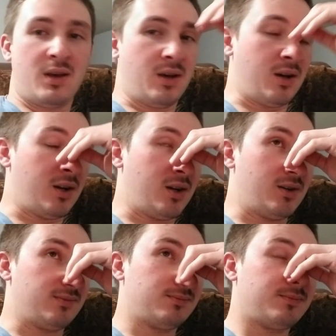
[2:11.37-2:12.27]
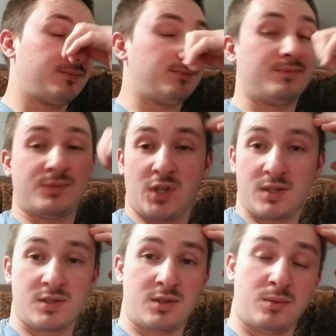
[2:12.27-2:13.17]

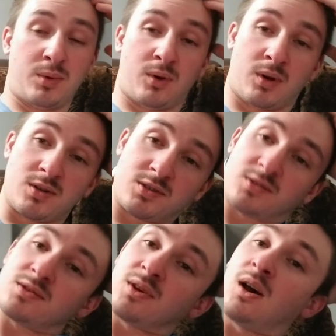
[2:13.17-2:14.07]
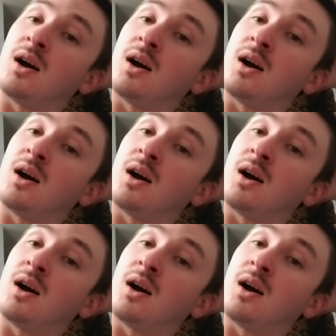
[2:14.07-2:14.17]
Tons of new parts.